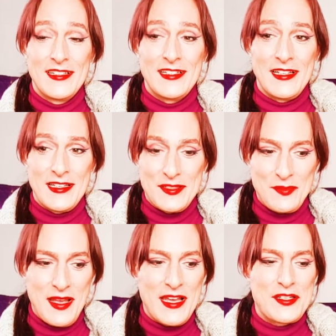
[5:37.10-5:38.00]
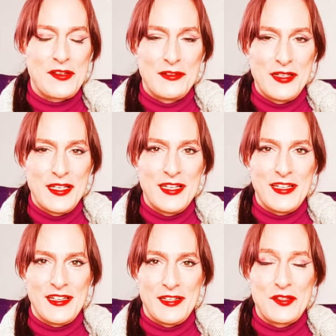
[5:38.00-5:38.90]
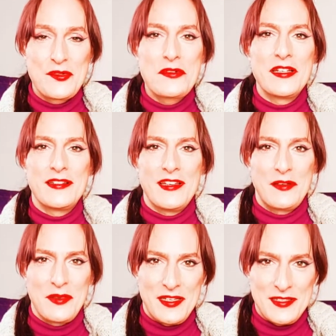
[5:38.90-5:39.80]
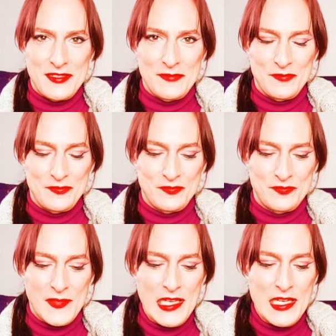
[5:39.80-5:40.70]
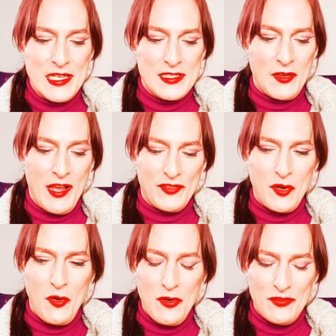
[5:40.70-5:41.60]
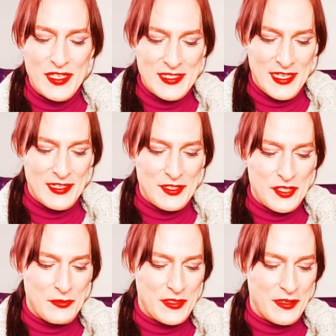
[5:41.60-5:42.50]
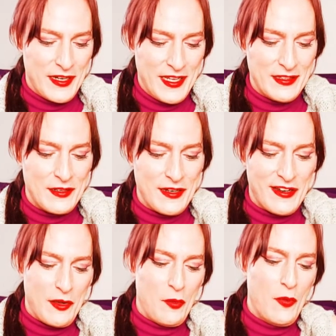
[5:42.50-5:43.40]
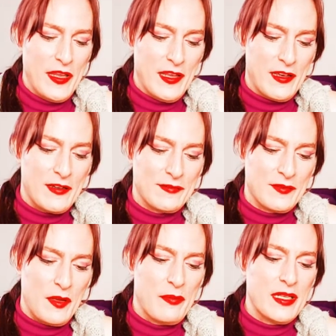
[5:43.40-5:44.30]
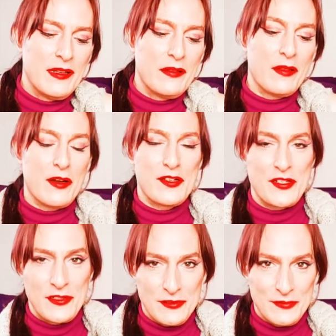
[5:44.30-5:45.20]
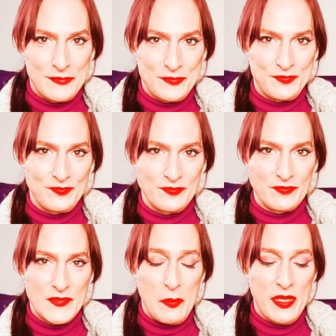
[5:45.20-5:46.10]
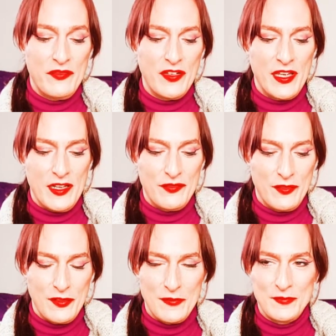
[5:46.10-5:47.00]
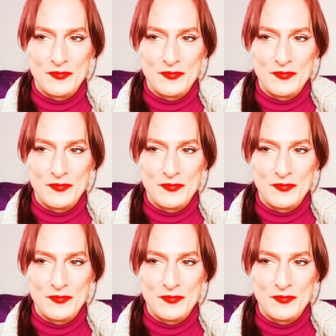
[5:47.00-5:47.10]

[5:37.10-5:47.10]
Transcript: That this magical healing can truly take place. So after all of these energy, we are entering a week a bit lethargical, a bit forgetful,